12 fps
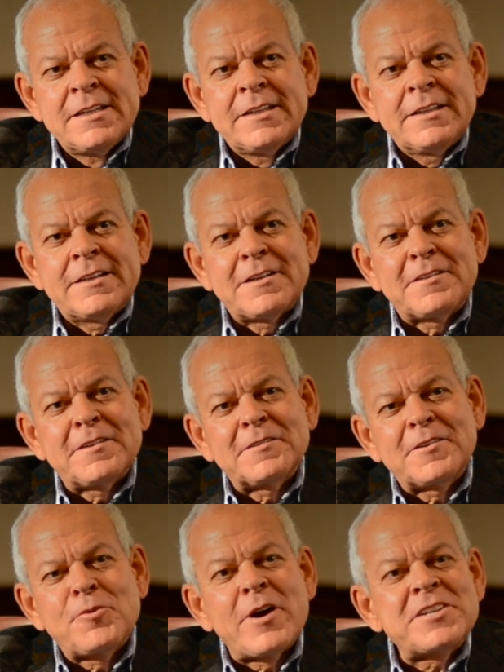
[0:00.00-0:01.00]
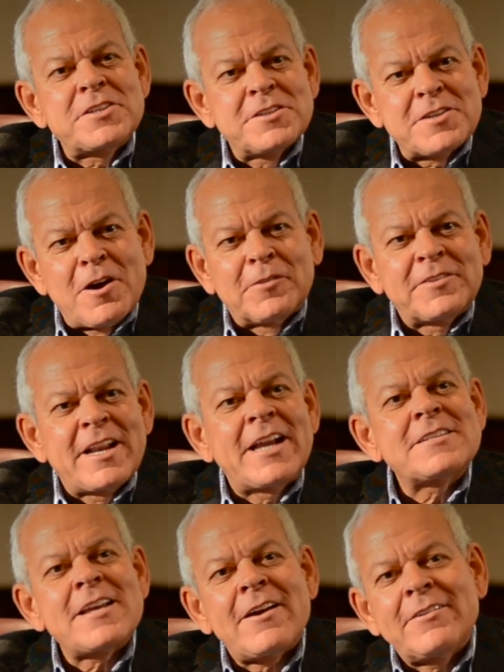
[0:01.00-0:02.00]
You know, the question's often
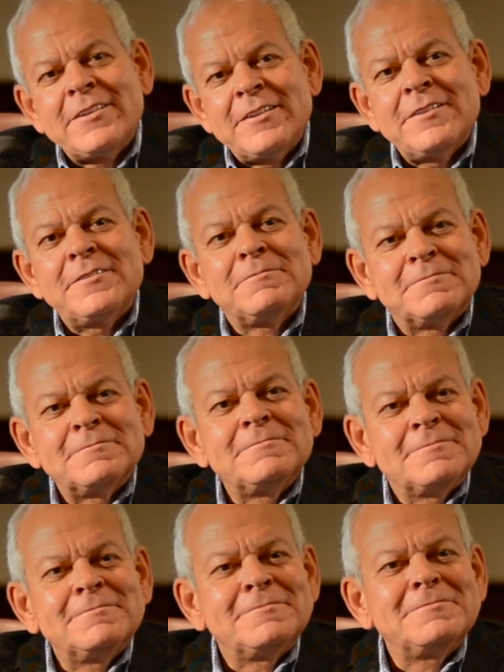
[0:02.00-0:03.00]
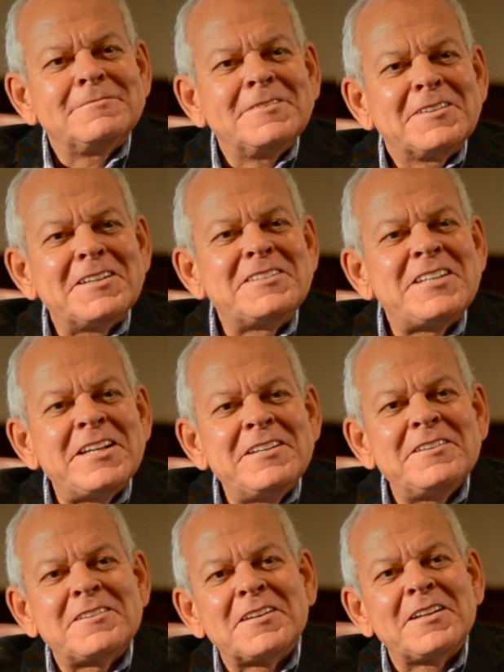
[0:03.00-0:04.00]
asked, how do you
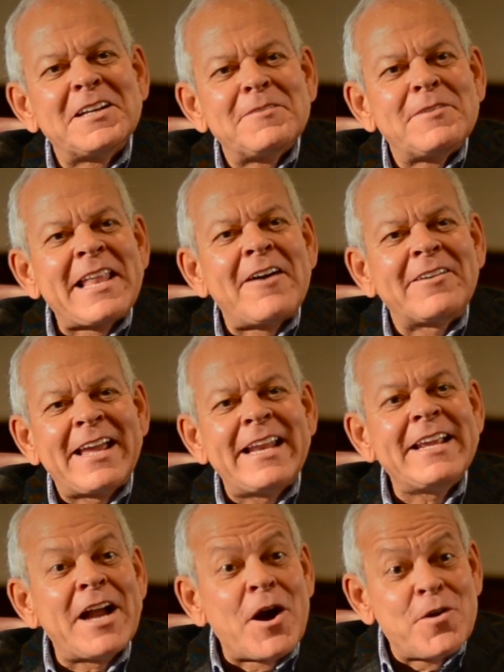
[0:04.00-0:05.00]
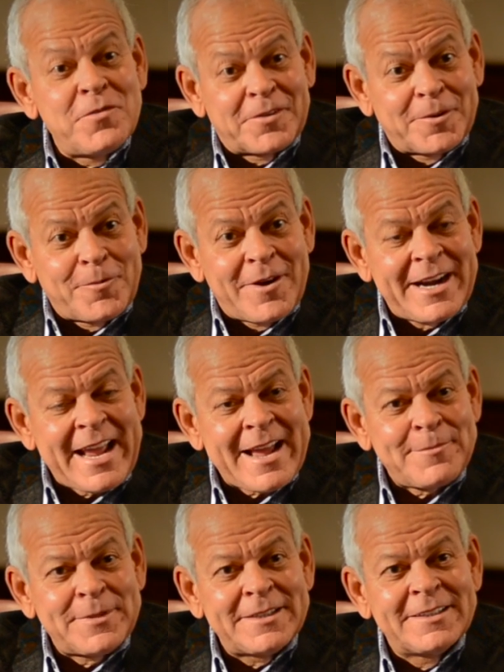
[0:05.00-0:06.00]
continue to live without getting over what
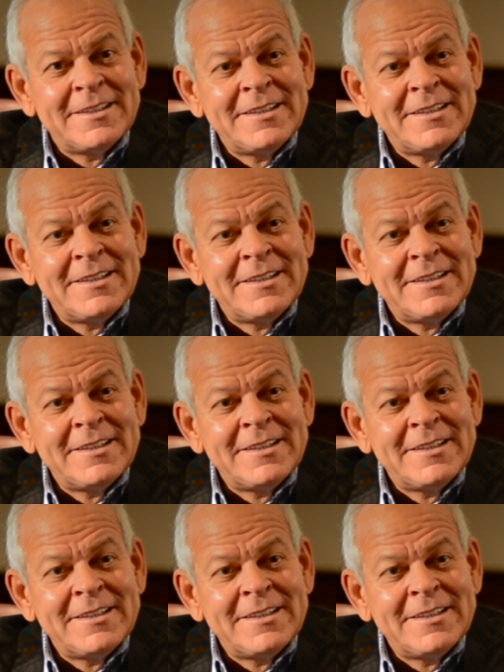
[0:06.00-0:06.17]
happened?